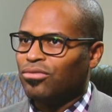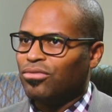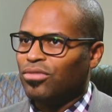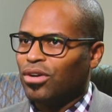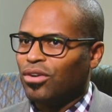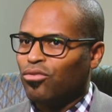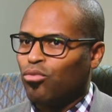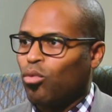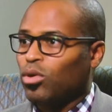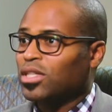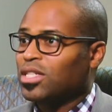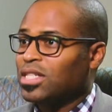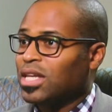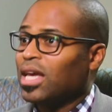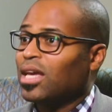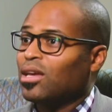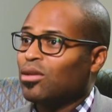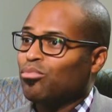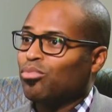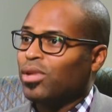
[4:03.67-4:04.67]
what's
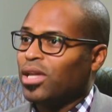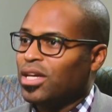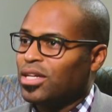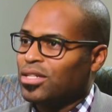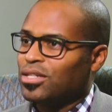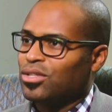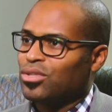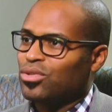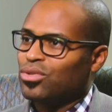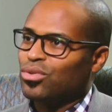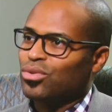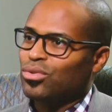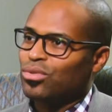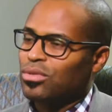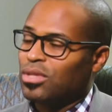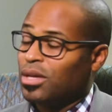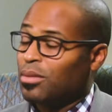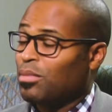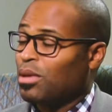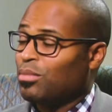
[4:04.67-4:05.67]
taking place. And so
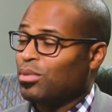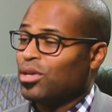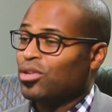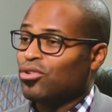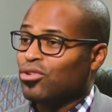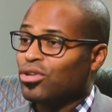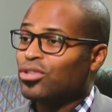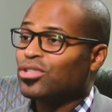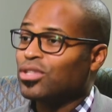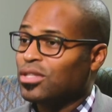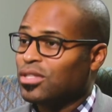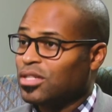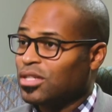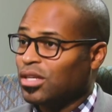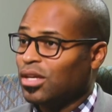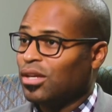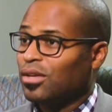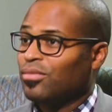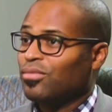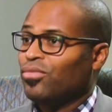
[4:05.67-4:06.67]
there may be an
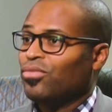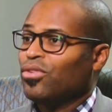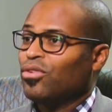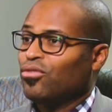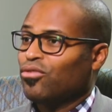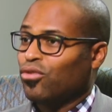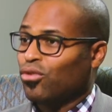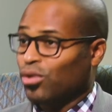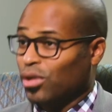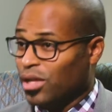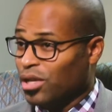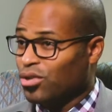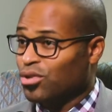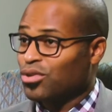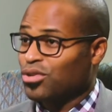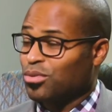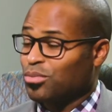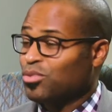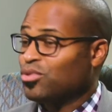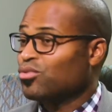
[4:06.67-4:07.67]
urgency for
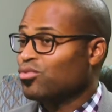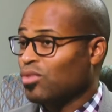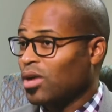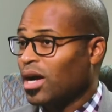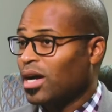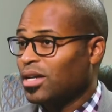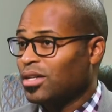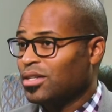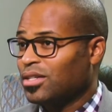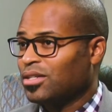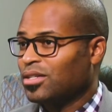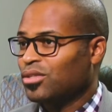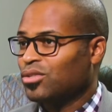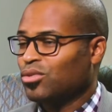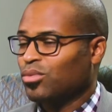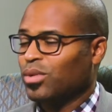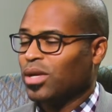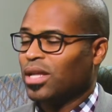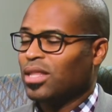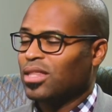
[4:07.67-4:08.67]
leadership to rise. And so
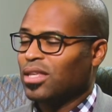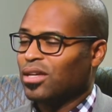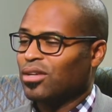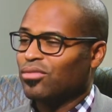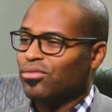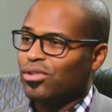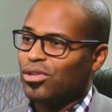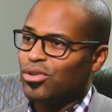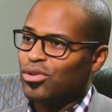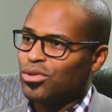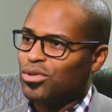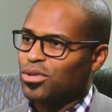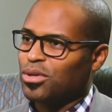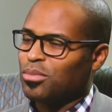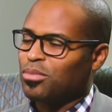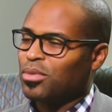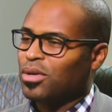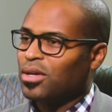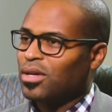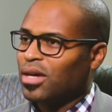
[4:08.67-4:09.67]
when I think of
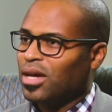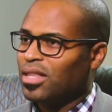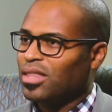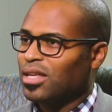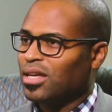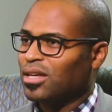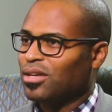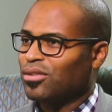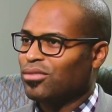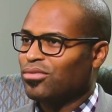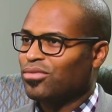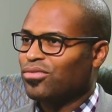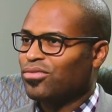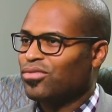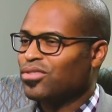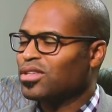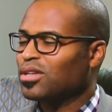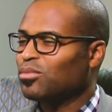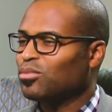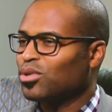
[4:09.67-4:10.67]
leadership, I think of
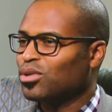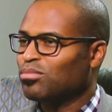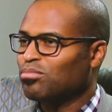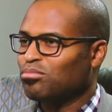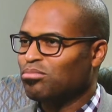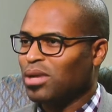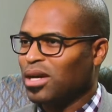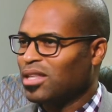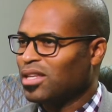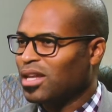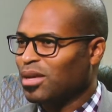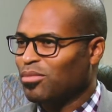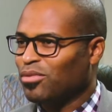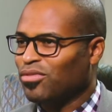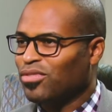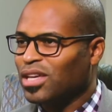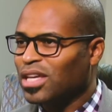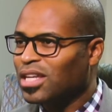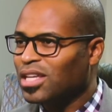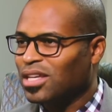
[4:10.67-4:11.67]
someone by the name of
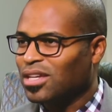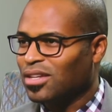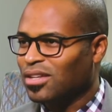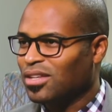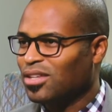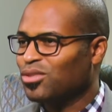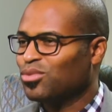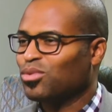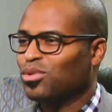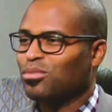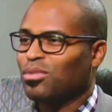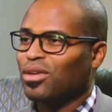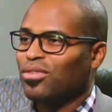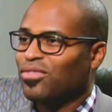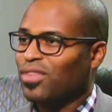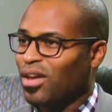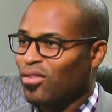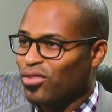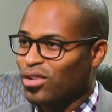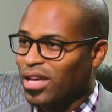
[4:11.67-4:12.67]
Gideon. He's one of my
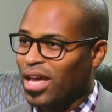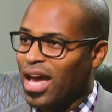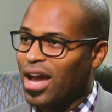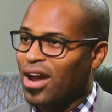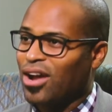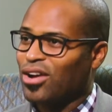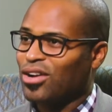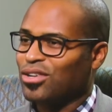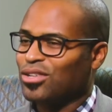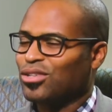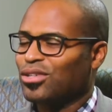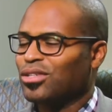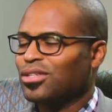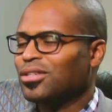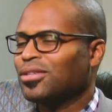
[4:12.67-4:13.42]
favorite characters,